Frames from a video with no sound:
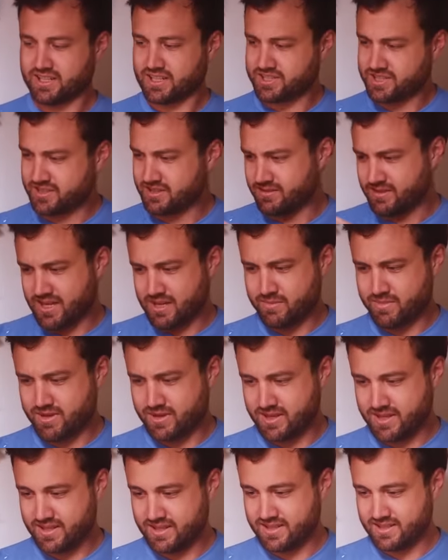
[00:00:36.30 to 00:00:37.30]
there actually no name
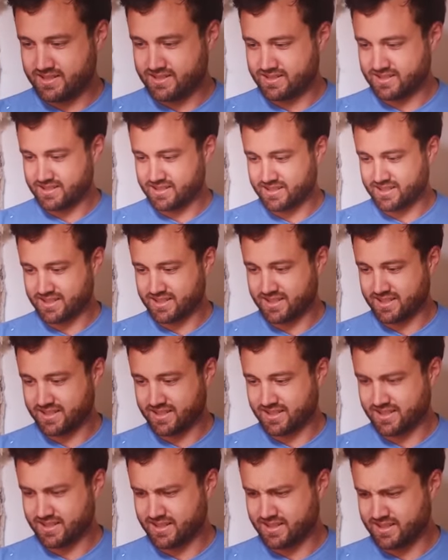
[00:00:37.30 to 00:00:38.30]
on it? I
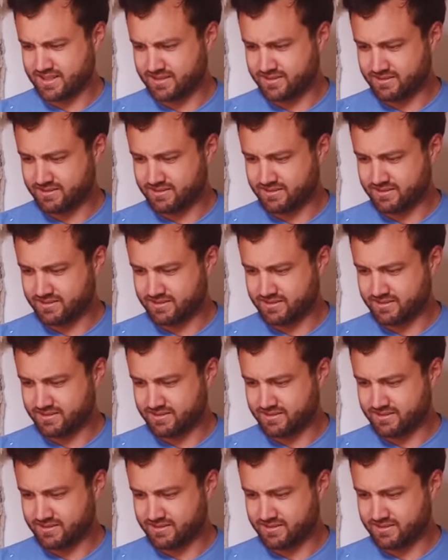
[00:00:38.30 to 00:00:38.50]
got a,